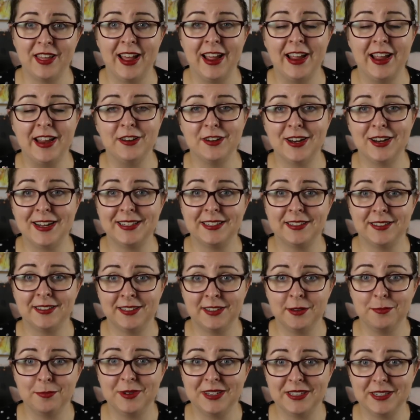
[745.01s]
a nice
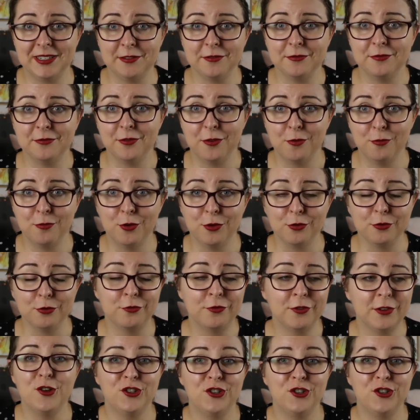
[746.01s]
submissive wolf,